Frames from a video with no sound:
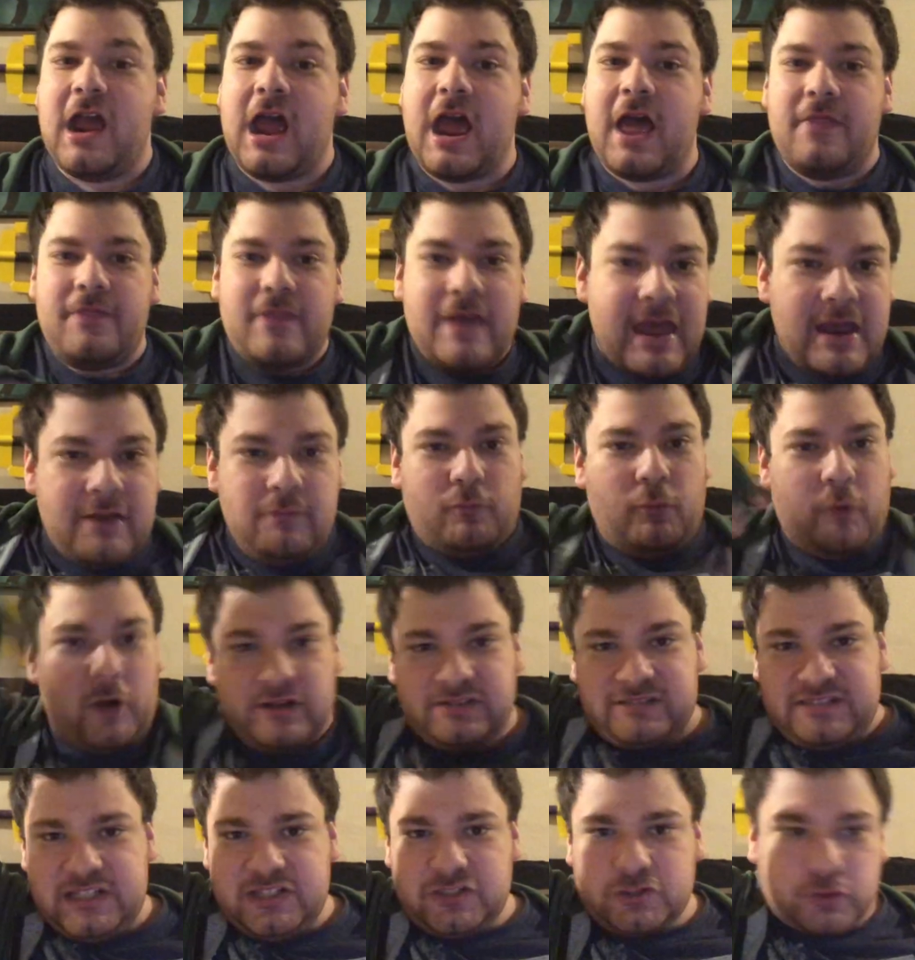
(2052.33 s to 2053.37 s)
And then
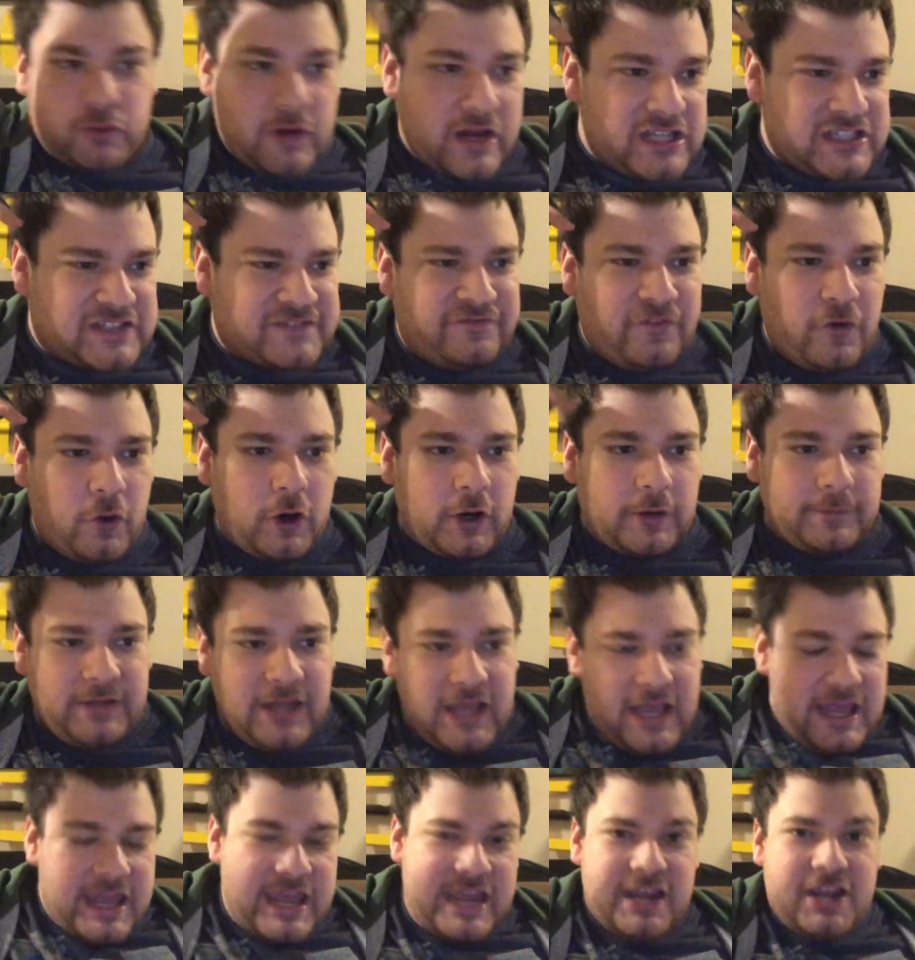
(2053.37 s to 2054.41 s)
once he's transformed,
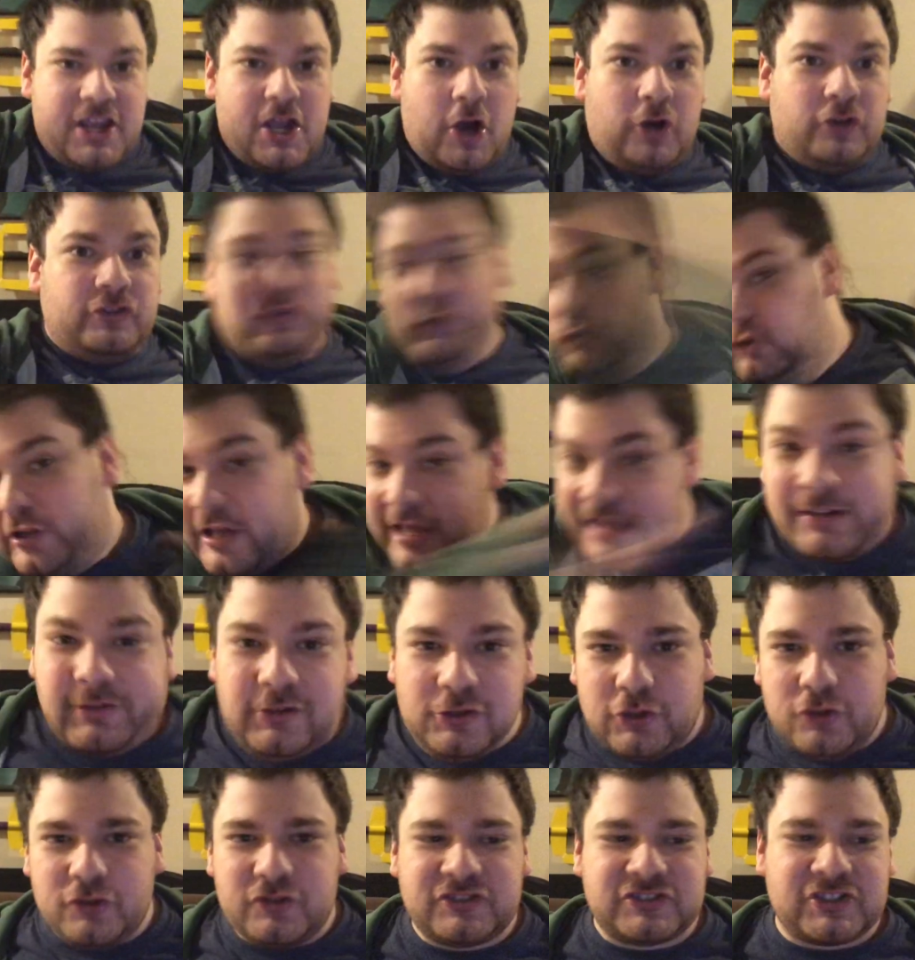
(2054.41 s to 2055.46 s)
he goes let
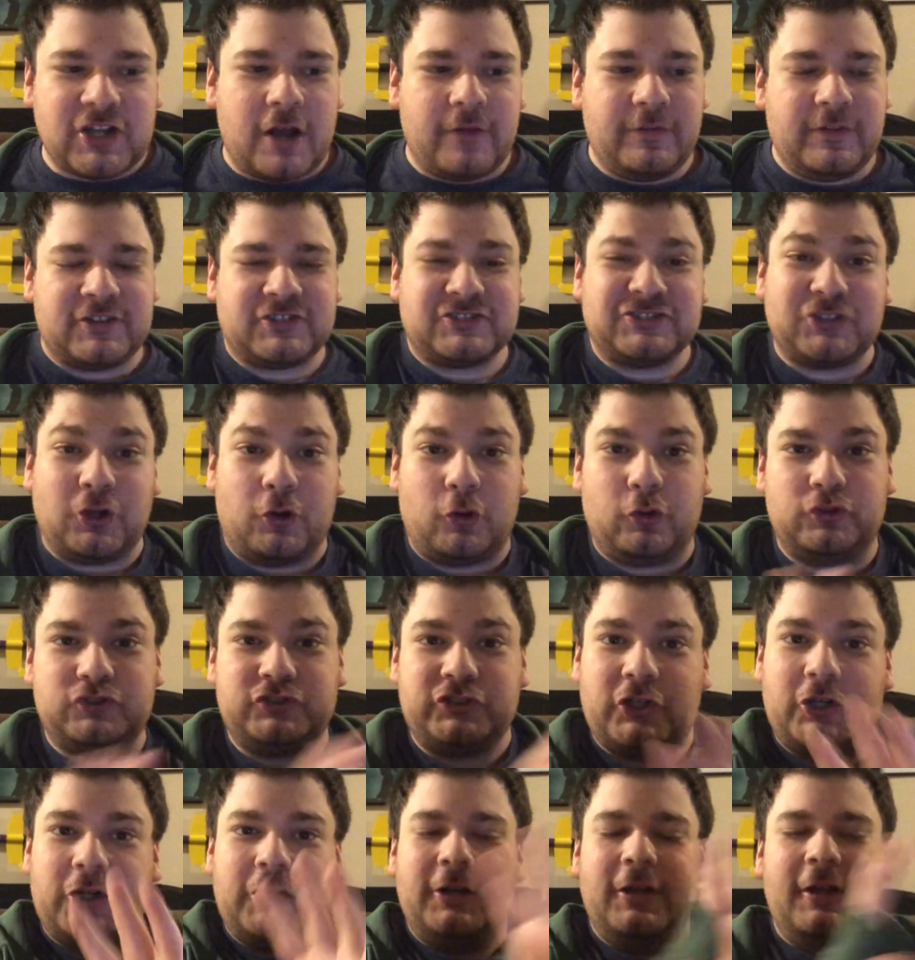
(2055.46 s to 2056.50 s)
loose on the
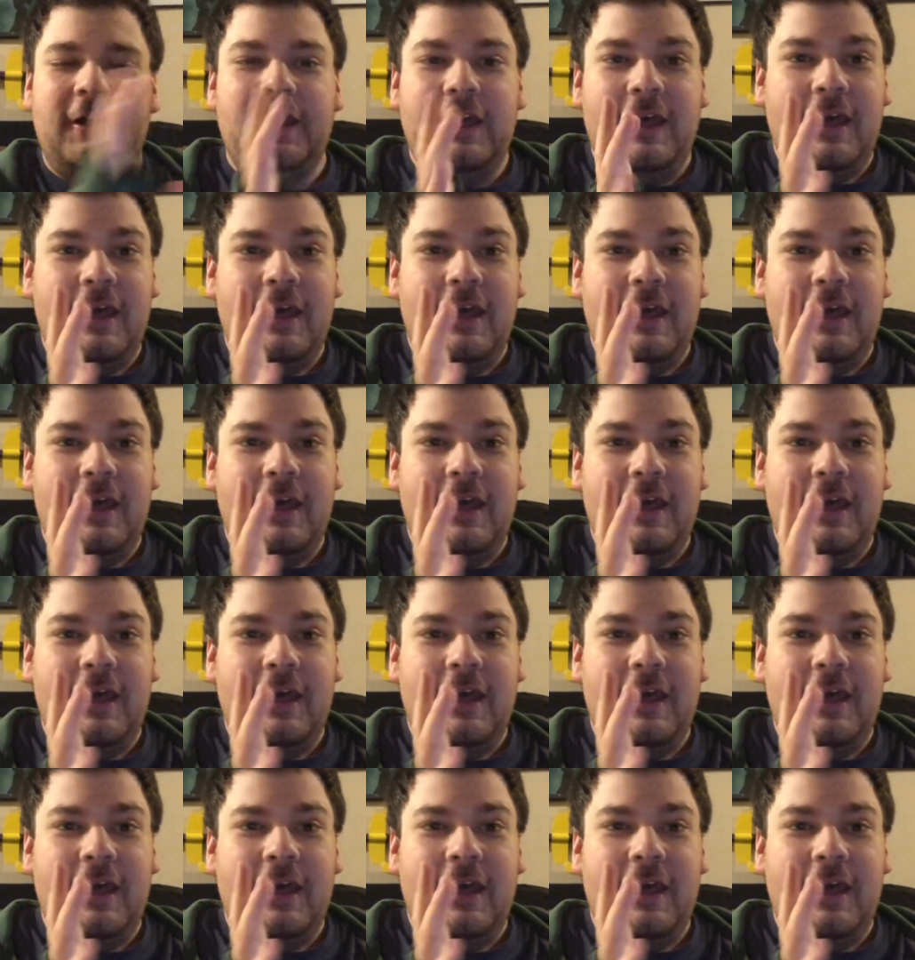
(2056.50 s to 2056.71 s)
soldier.